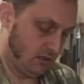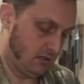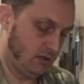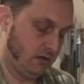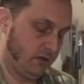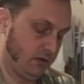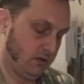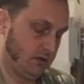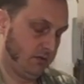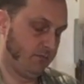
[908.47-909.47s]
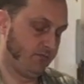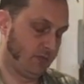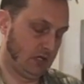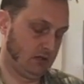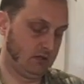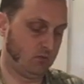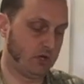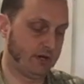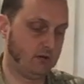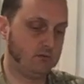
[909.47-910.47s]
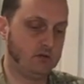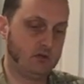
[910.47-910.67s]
Water again, work again.